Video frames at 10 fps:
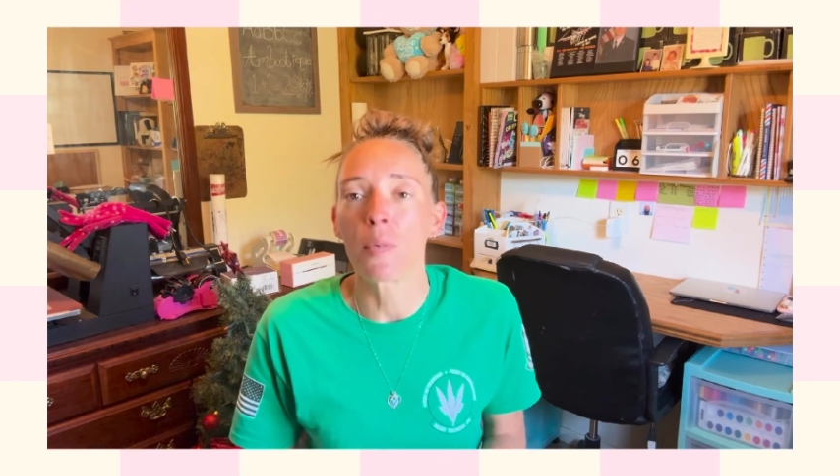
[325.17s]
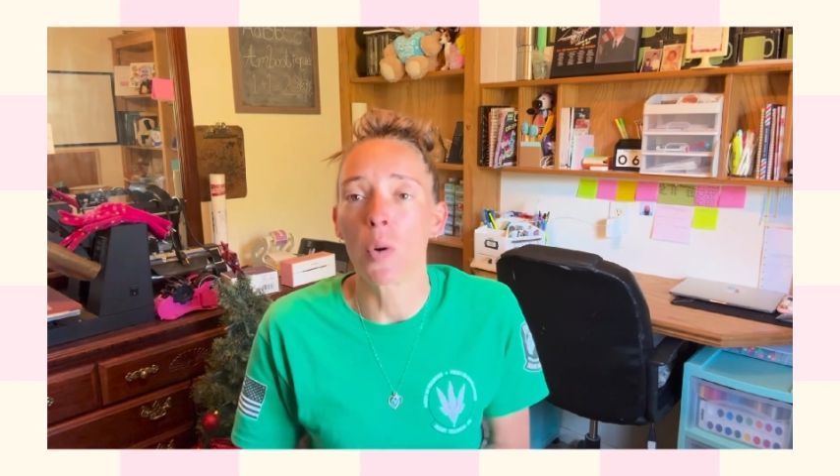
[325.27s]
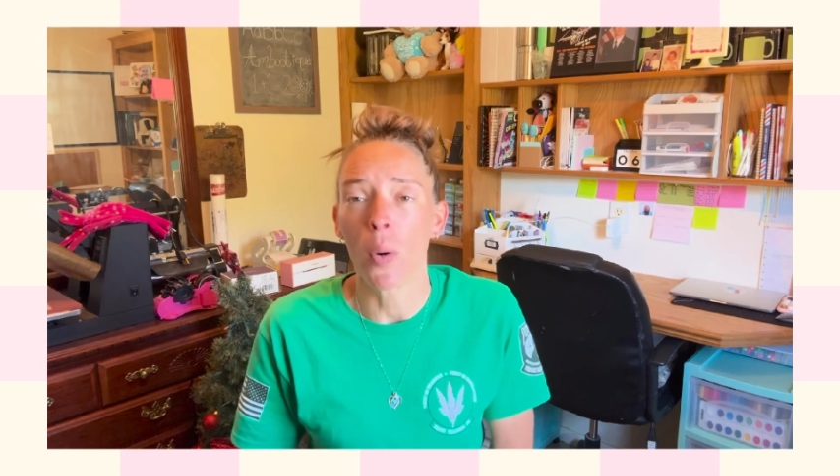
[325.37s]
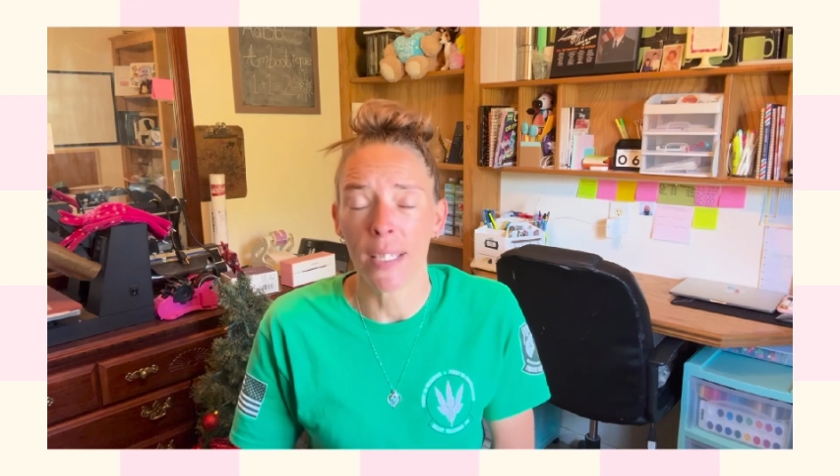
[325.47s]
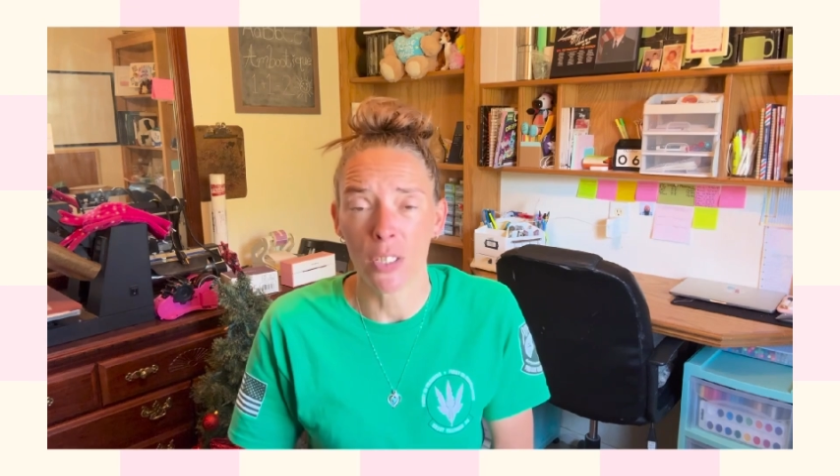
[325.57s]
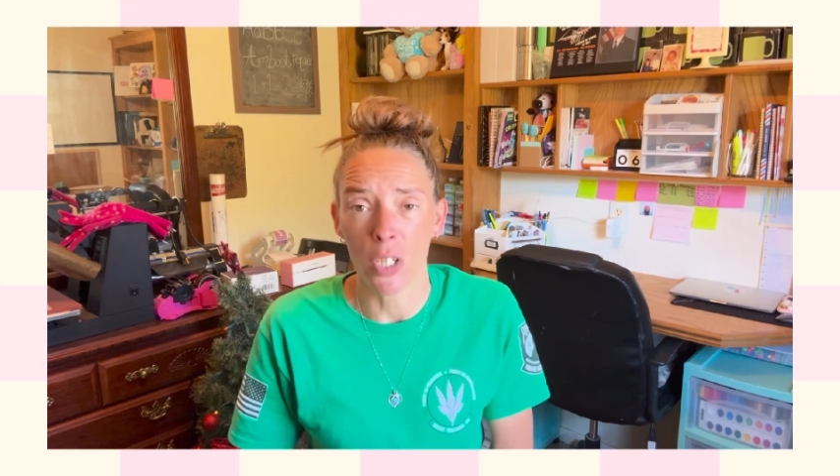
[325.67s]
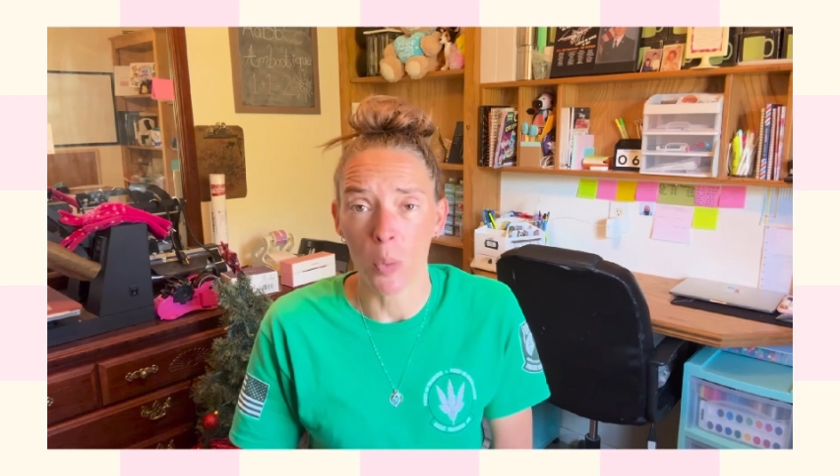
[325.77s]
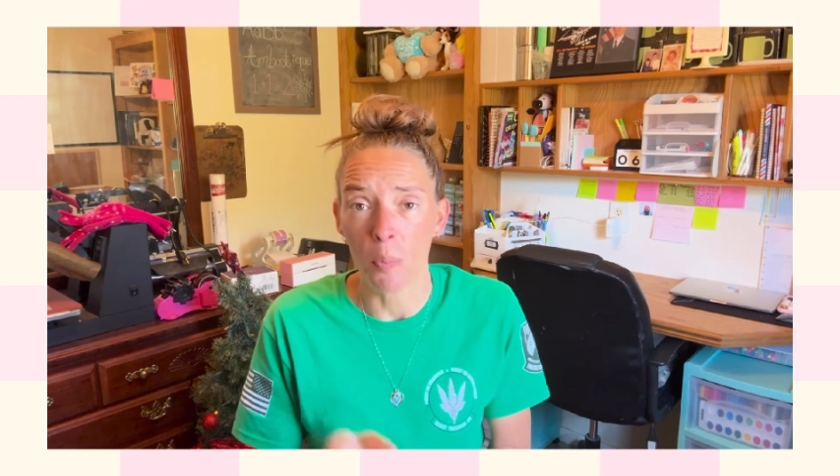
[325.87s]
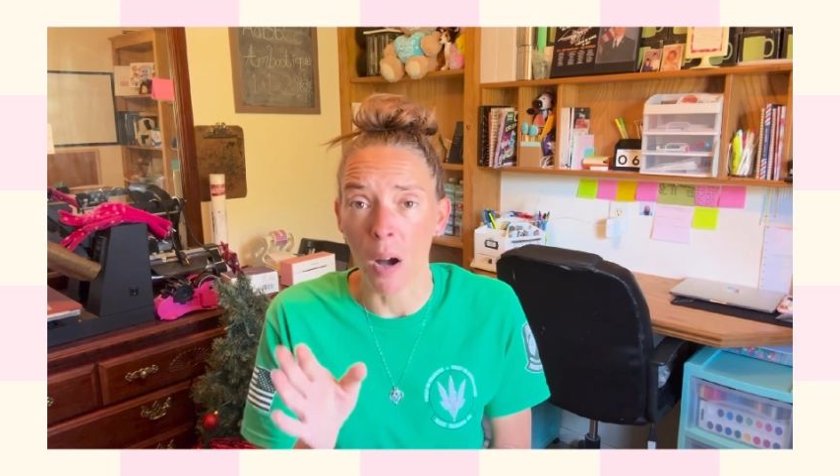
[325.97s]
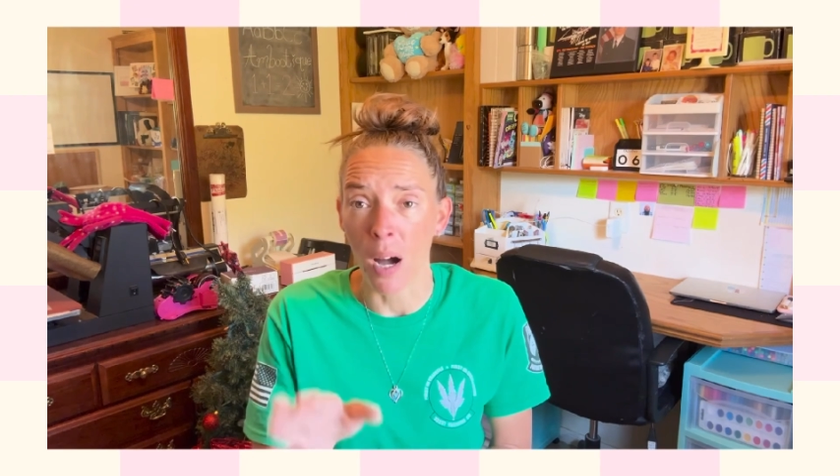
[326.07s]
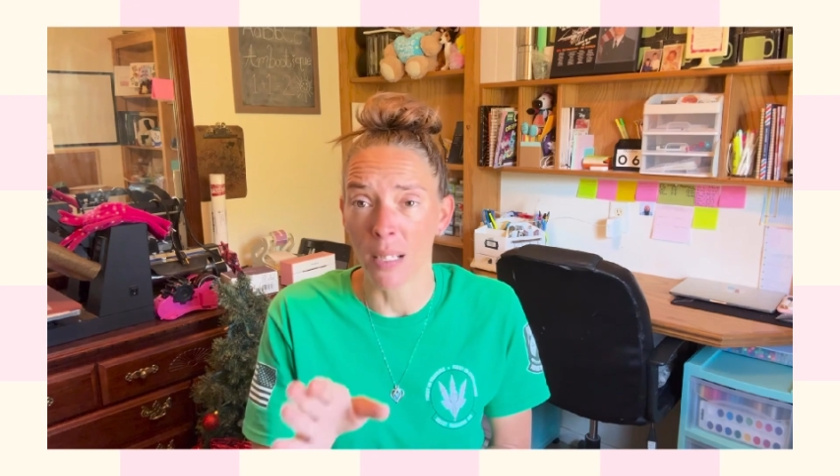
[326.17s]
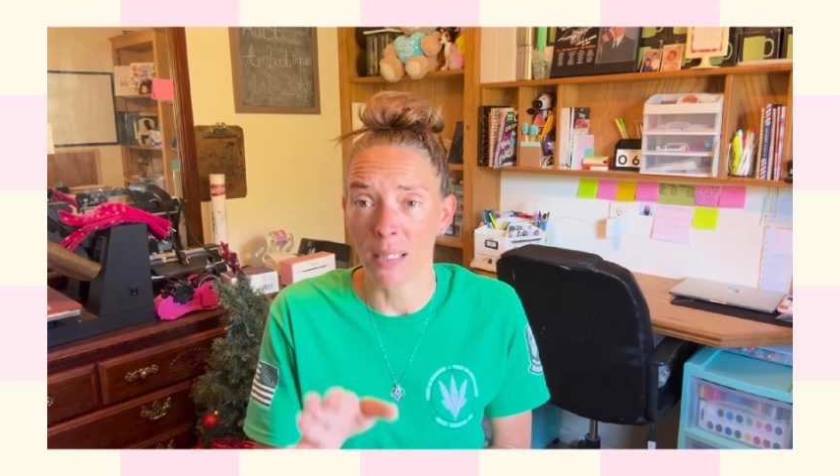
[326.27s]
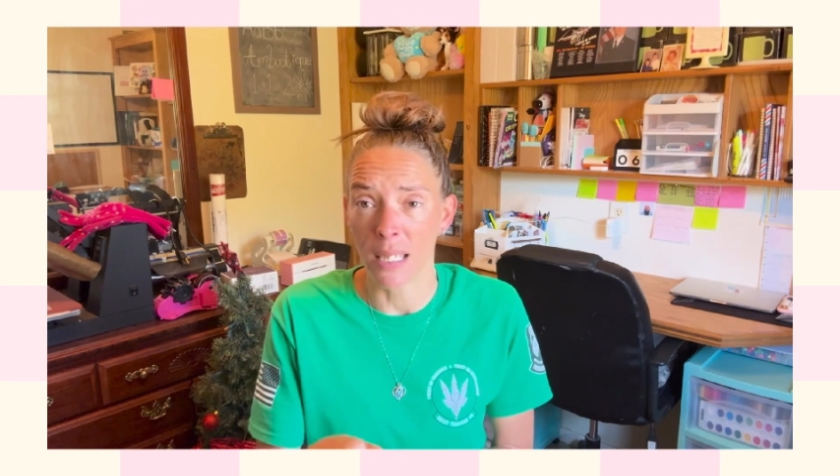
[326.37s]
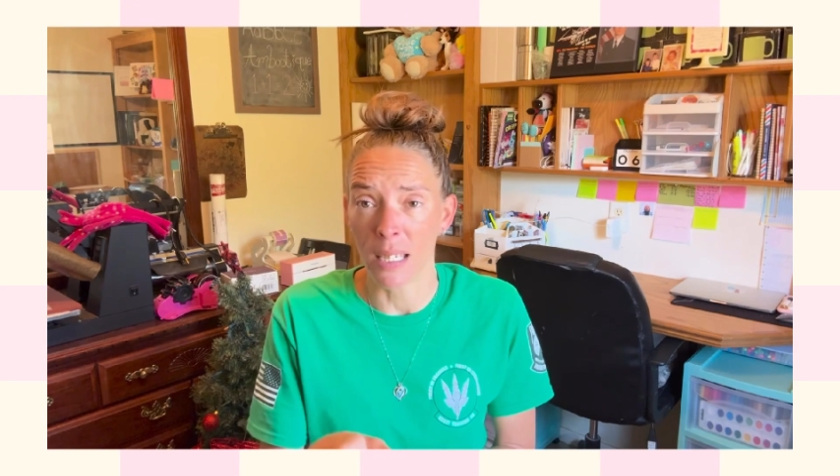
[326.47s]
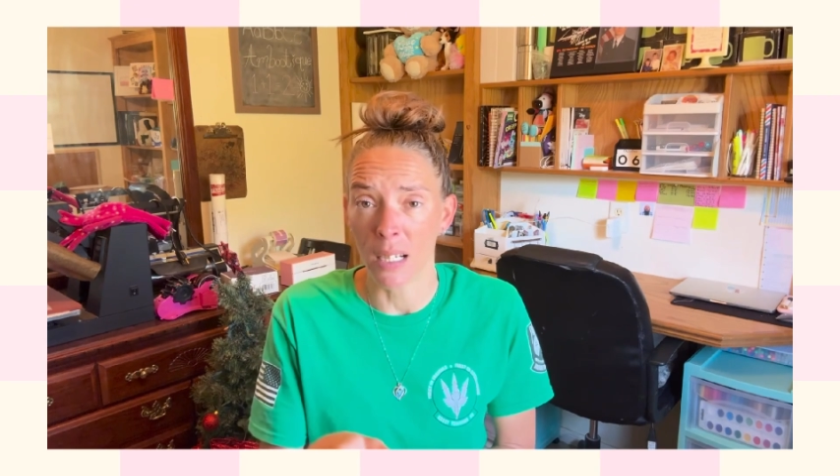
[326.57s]
going to
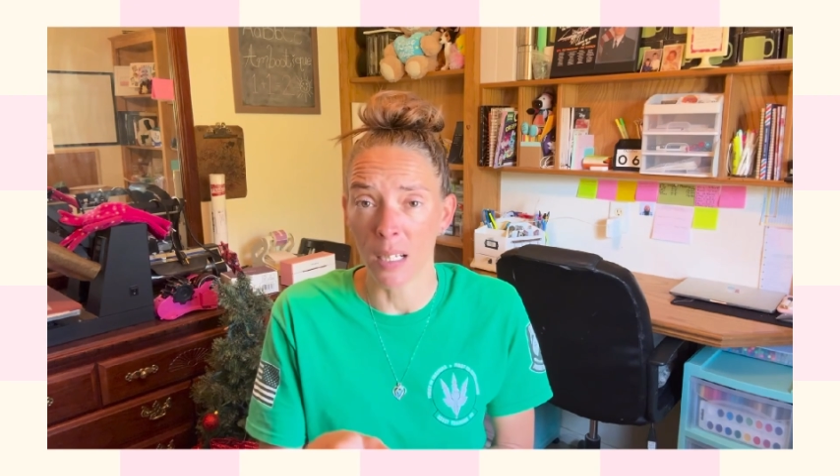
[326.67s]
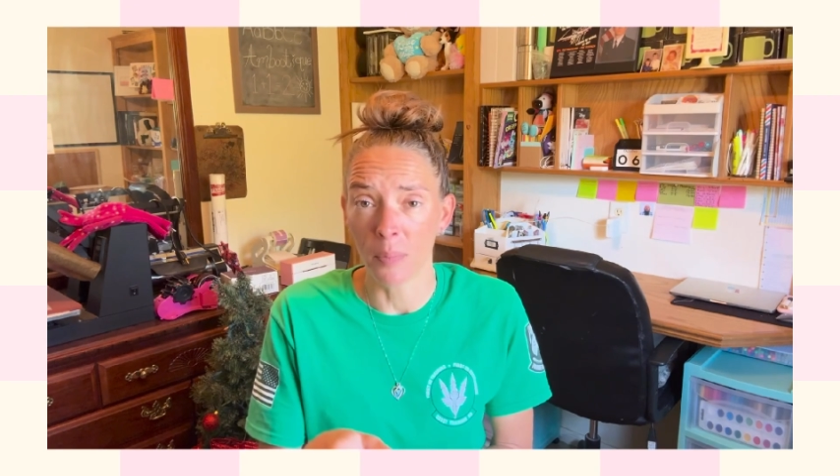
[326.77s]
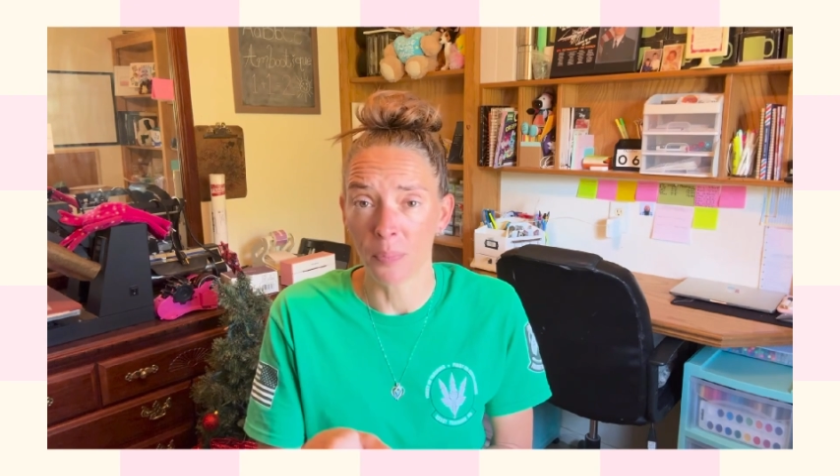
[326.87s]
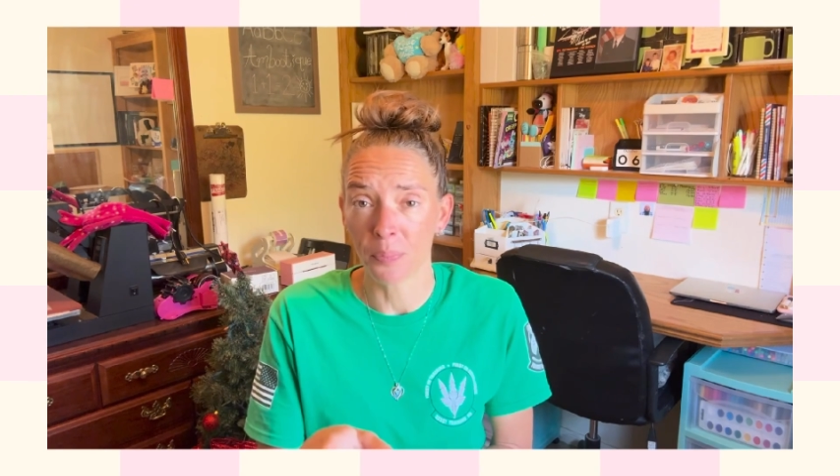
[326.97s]
pause here,